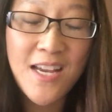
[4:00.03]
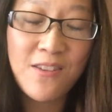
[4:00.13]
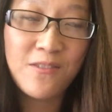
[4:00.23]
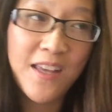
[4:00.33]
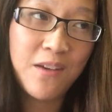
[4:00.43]

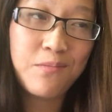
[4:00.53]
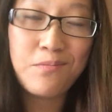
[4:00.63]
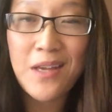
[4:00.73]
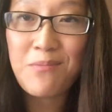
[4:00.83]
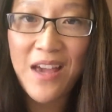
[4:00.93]
kind of like
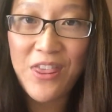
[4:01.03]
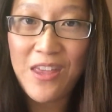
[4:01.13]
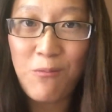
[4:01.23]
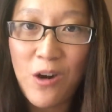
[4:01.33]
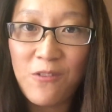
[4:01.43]
been my
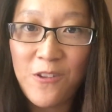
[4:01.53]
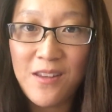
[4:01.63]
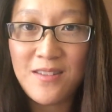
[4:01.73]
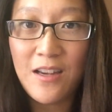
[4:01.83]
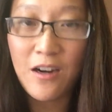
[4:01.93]
theme word for
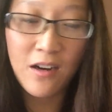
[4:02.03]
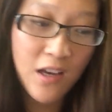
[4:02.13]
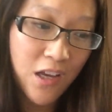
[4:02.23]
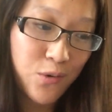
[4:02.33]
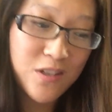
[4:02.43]
this year,
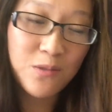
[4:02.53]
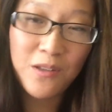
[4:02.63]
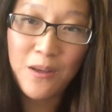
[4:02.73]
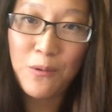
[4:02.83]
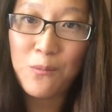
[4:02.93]
which is
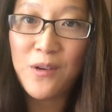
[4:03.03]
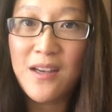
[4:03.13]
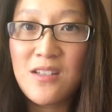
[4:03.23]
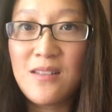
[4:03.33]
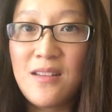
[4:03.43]
really
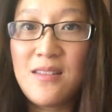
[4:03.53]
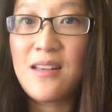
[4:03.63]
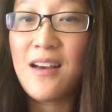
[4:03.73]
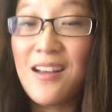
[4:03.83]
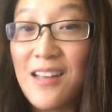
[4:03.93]
appropriate just because
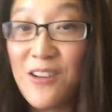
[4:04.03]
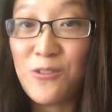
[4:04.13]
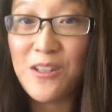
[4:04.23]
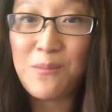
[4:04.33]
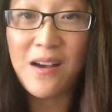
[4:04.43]
a lot
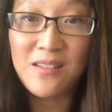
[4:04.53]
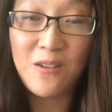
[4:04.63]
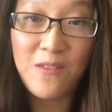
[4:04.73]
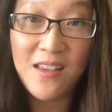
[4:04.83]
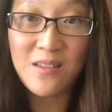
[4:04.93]
of really
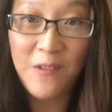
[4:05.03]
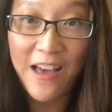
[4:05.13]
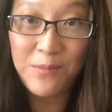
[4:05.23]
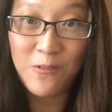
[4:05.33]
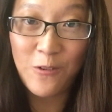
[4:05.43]
positive things have
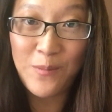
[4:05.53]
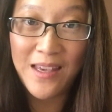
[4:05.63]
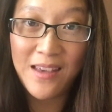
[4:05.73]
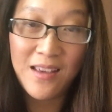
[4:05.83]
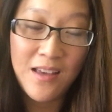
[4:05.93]
happened for
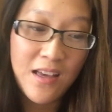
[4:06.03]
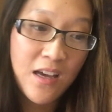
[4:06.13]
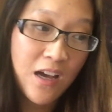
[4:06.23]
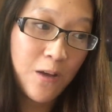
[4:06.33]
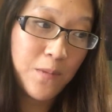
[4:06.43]
me,
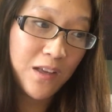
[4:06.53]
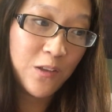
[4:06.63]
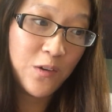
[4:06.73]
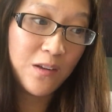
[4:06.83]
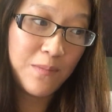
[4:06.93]

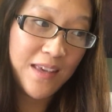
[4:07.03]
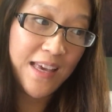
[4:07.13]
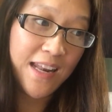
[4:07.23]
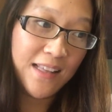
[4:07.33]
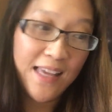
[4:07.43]
including me
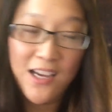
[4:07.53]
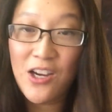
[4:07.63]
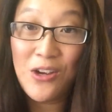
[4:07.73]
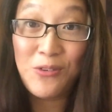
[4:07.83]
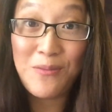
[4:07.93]
getting
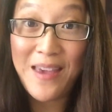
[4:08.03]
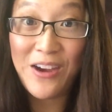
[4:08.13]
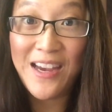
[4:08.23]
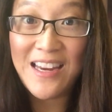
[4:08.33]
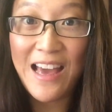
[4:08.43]
like
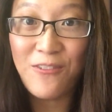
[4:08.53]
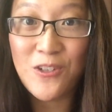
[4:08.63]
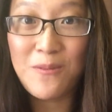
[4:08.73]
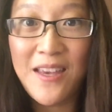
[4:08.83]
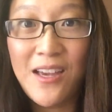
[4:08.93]
remarried
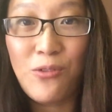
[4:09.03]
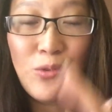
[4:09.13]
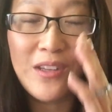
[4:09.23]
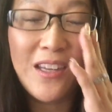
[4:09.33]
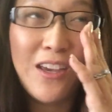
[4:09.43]
after being in a
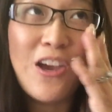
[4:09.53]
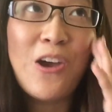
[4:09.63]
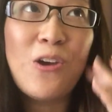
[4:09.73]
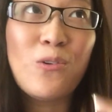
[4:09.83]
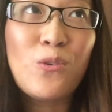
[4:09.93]
really,
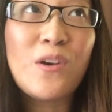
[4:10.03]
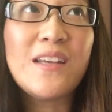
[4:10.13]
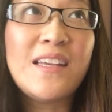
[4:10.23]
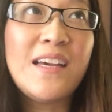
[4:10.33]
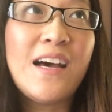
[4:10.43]

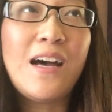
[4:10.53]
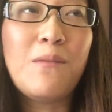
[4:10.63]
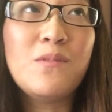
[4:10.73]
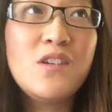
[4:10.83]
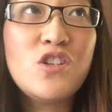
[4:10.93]
really
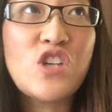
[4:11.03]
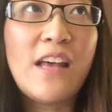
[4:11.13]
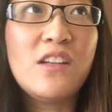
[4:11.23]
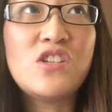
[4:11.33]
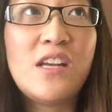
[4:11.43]

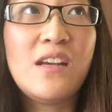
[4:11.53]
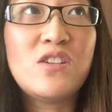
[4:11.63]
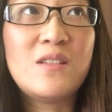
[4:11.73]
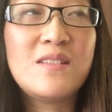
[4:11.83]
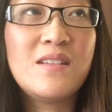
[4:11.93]
challenging
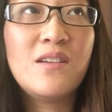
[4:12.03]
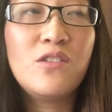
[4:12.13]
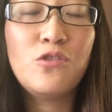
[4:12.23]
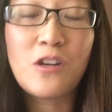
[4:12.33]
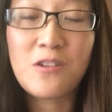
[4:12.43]
just
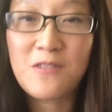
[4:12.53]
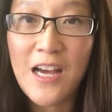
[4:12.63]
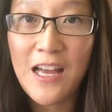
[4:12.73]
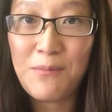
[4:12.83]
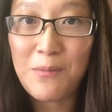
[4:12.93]
stretch of
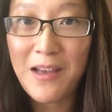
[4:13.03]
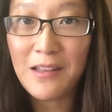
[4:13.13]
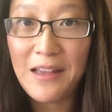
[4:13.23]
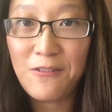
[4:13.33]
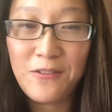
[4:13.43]
time in my
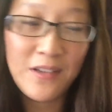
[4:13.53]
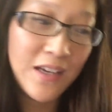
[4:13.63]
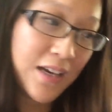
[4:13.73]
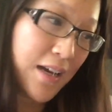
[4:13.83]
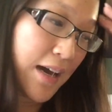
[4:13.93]
life.
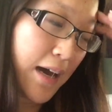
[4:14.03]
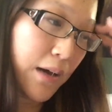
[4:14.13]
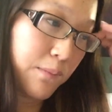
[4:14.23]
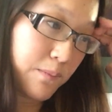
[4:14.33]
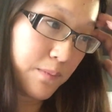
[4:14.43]

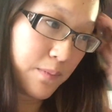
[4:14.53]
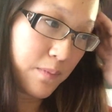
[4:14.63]
I